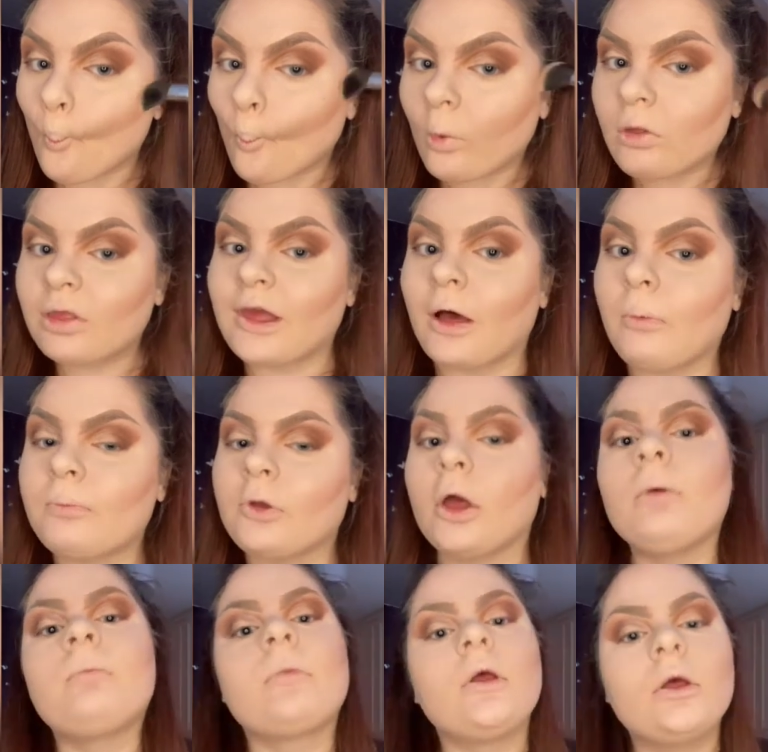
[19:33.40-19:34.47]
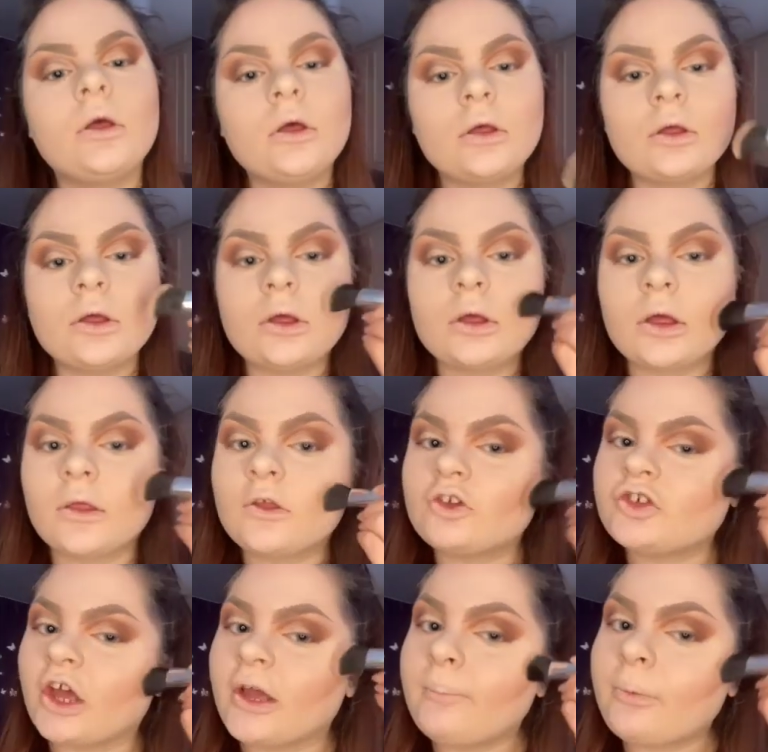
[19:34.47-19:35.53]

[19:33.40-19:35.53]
to help you get the shape.